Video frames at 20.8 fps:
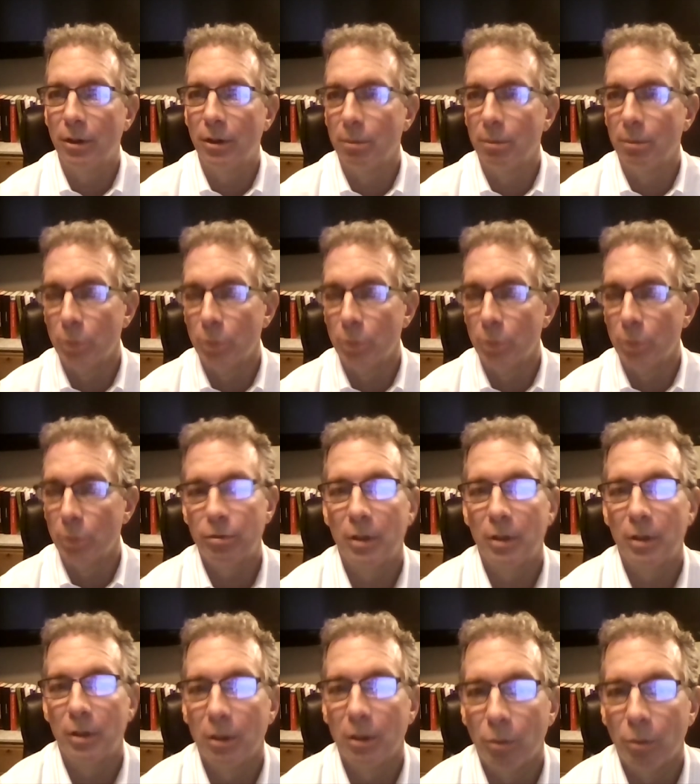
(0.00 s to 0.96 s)
move,
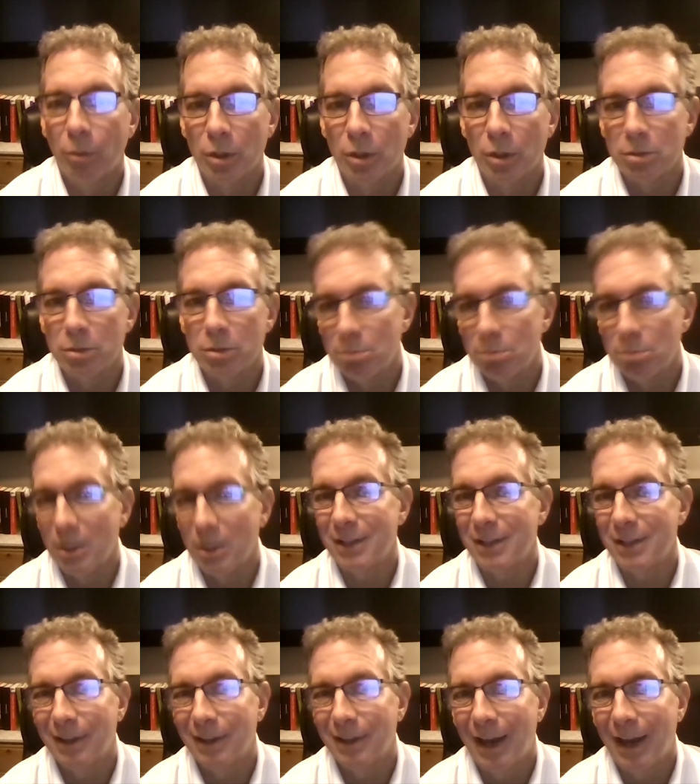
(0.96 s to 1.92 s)
which
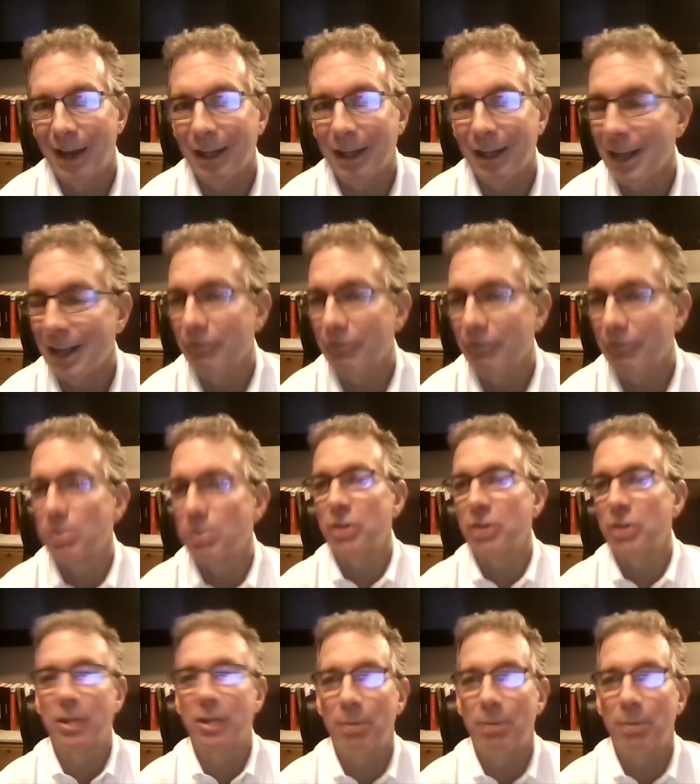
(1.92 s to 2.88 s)
meant I didn't have as
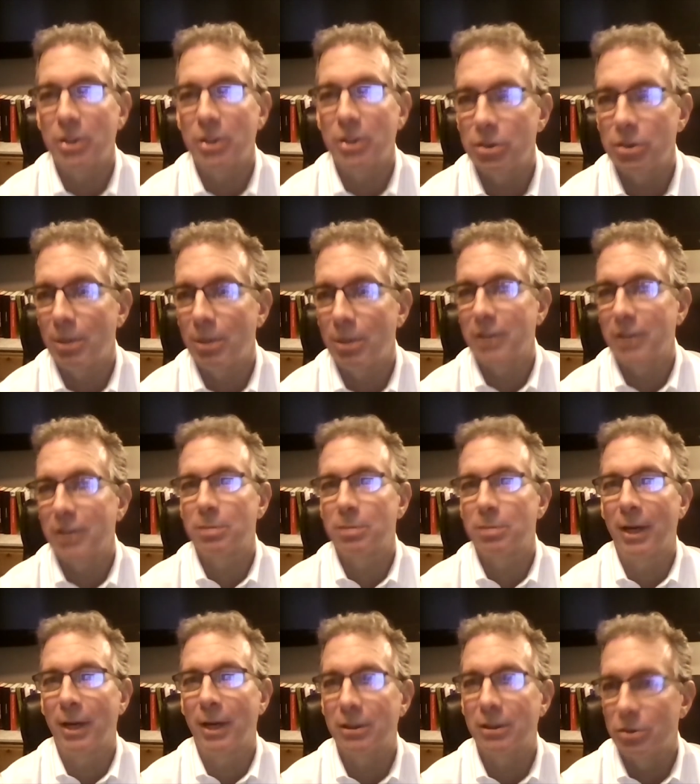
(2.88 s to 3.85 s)
much slippage as you might
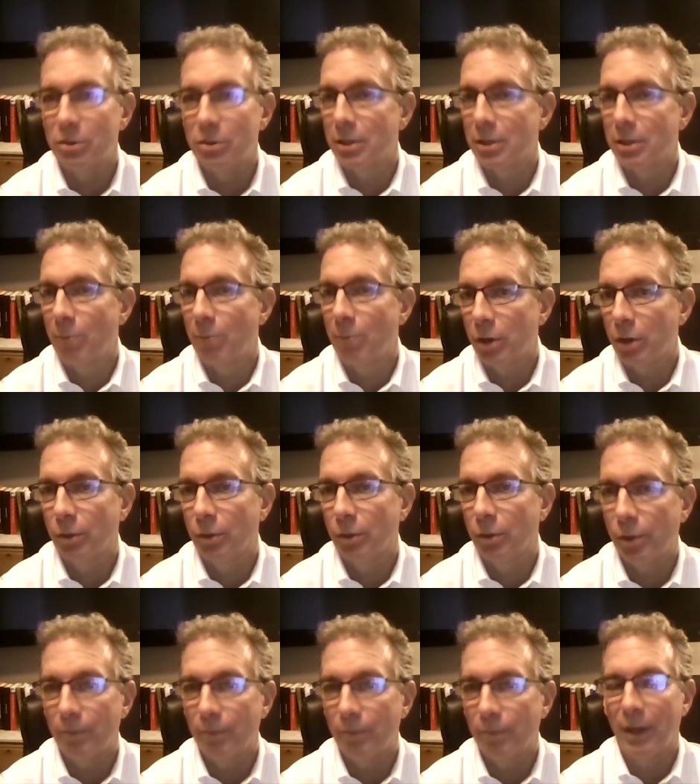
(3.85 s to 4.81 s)
expect using a market
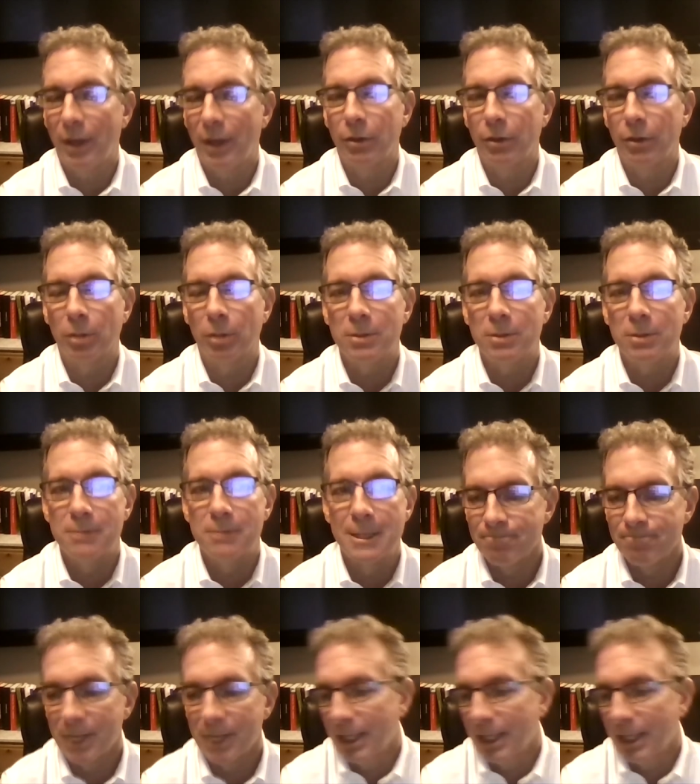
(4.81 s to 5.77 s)
order at the open.
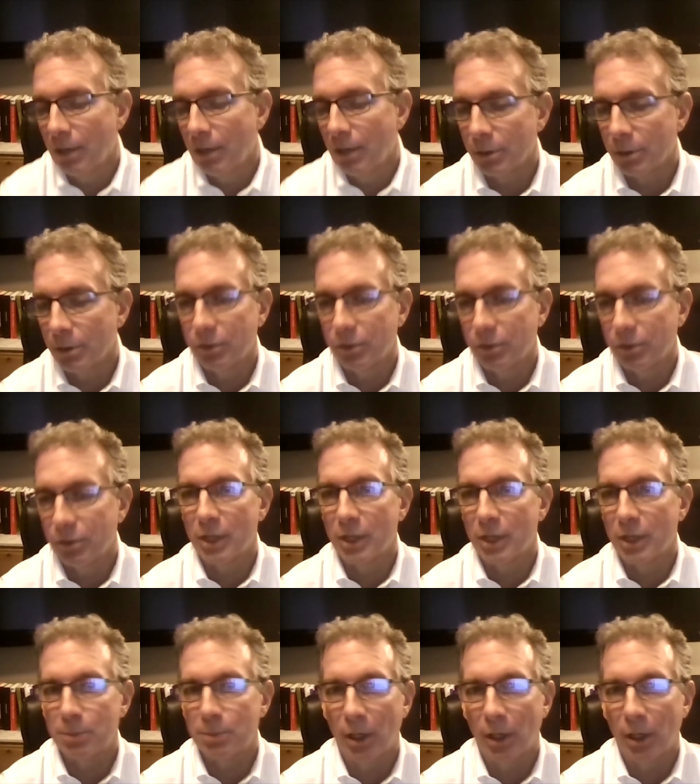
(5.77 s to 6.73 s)
Anyhow, I was very
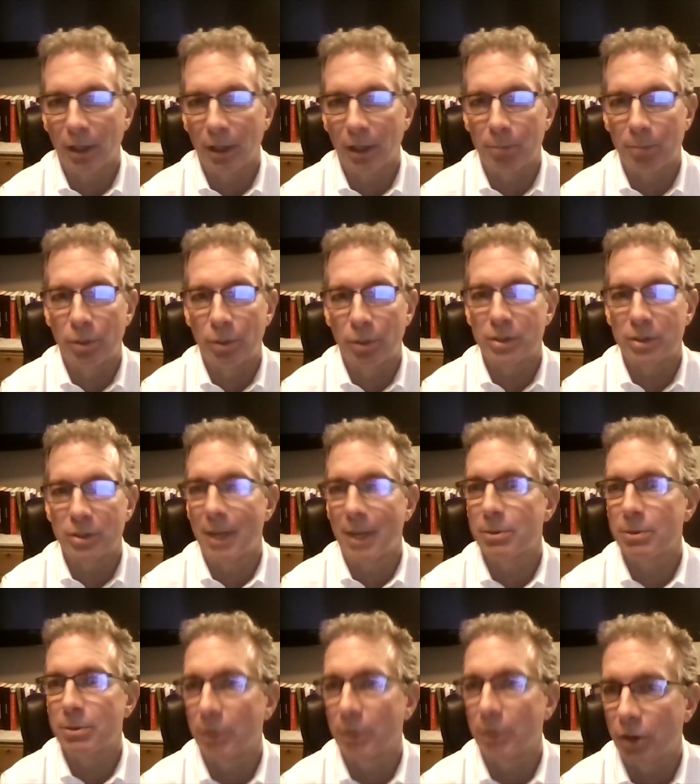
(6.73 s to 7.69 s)
transparent. I
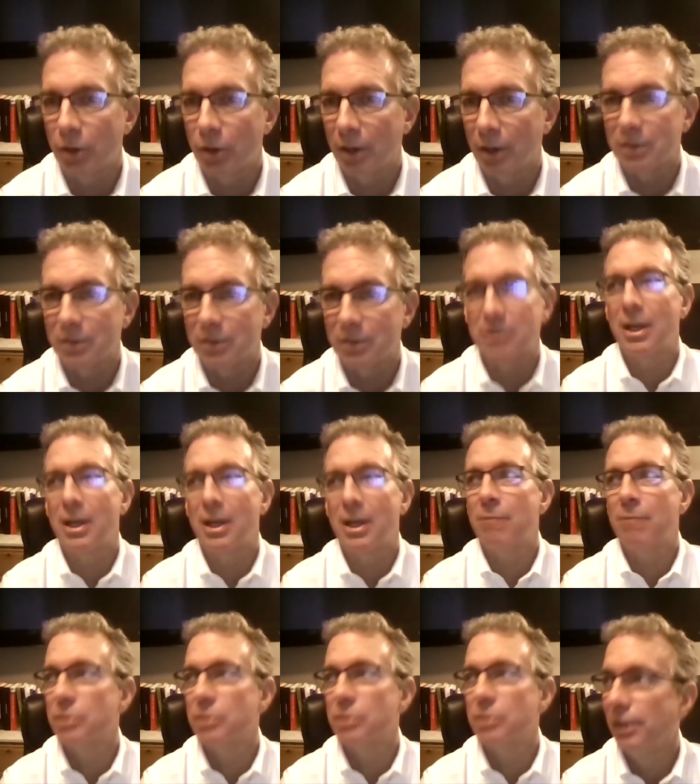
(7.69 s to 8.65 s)
pre-established my targets and
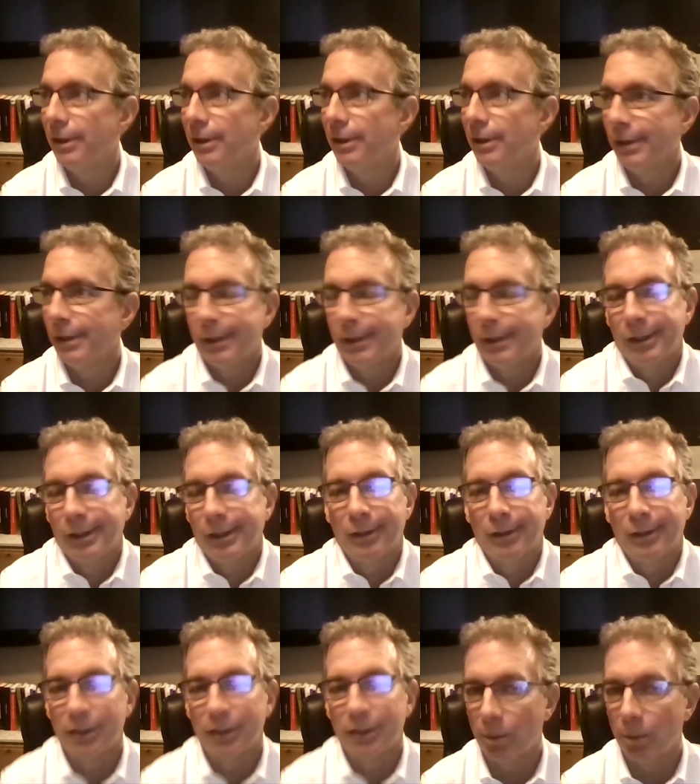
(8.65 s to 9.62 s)
stops, and
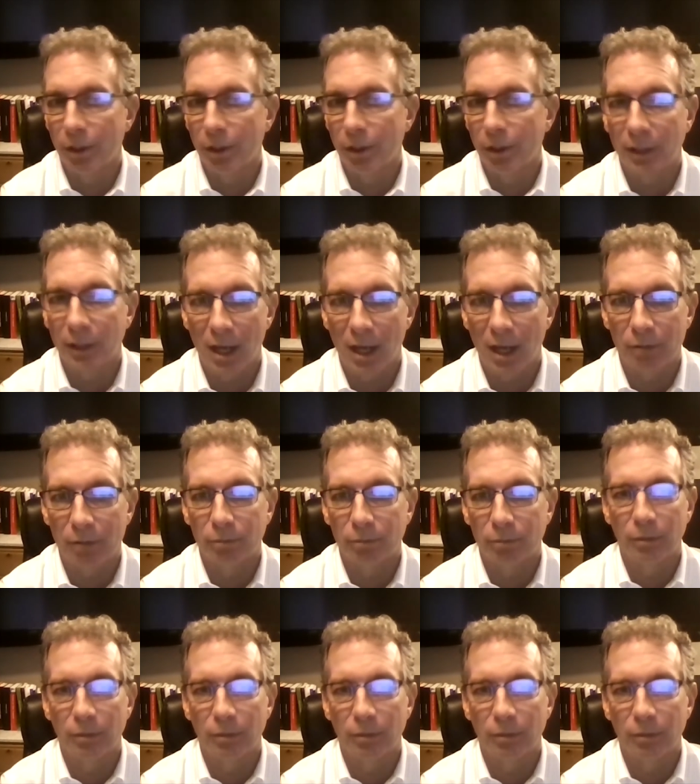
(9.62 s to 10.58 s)
I doubled an account
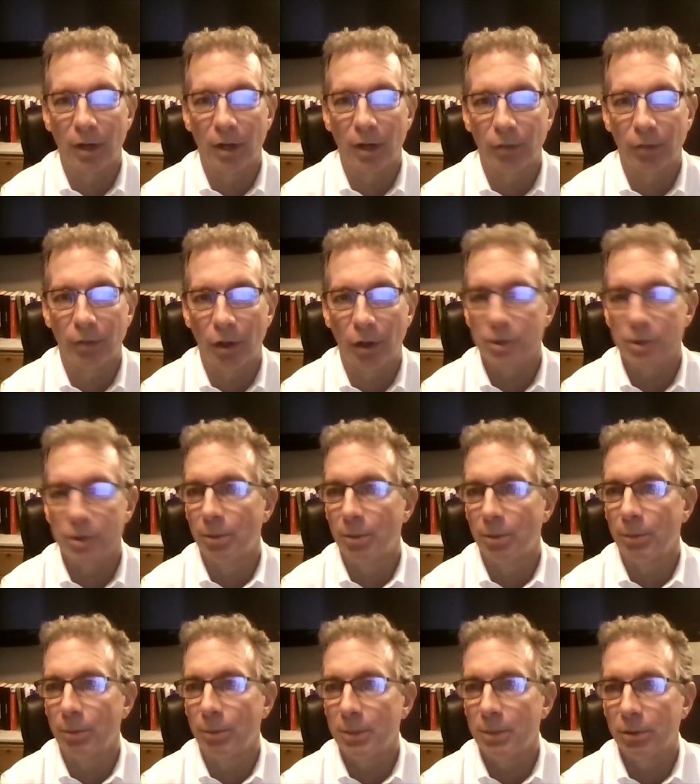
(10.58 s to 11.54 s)
in front of a large number
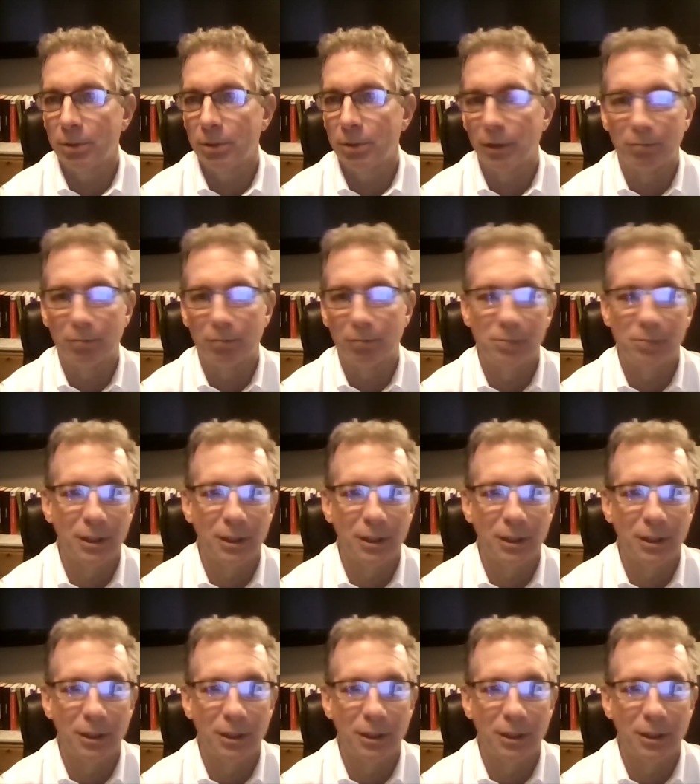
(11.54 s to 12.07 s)
of people, and